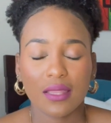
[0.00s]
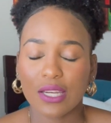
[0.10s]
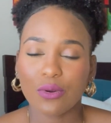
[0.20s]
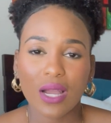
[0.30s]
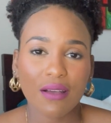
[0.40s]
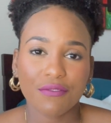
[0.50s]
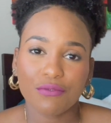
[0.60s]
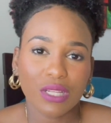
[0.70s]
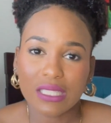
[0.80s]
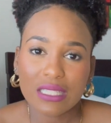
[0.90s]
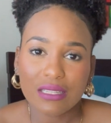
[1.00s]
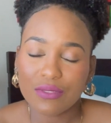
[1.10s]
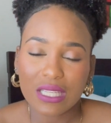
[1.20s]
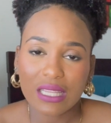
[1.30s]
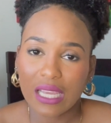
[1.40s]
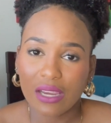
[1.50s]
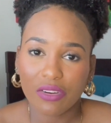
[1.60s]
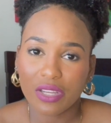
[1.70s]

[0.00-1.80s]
They don't have relatives in the area.